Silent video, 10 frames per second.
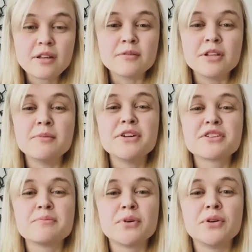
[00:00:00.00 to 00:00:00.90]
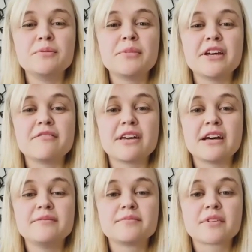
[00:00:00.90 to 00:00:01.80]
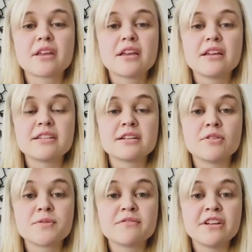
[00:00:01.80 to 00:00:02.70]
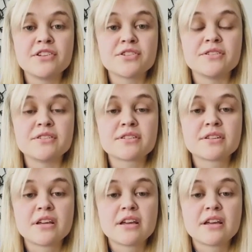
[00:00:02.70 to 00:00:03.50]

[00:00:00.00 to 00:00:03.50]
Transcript: And the most important bit of that is their observations.